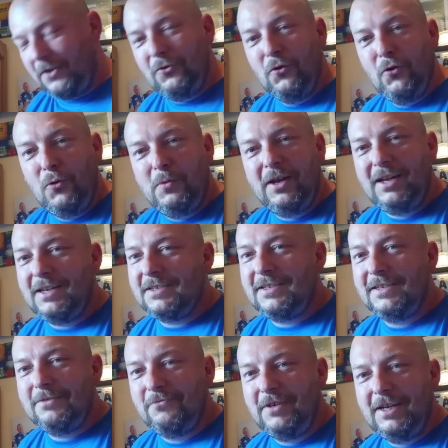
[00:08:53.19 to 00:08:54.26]
Normally this
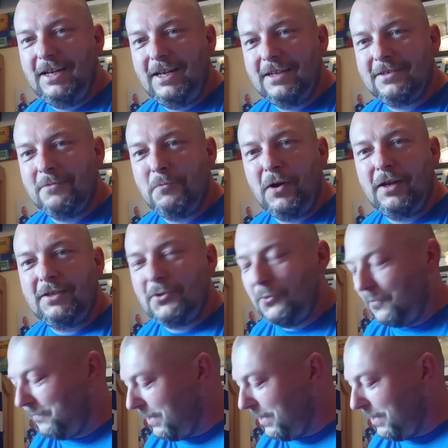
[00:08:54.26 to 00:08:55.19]
really isn't my sort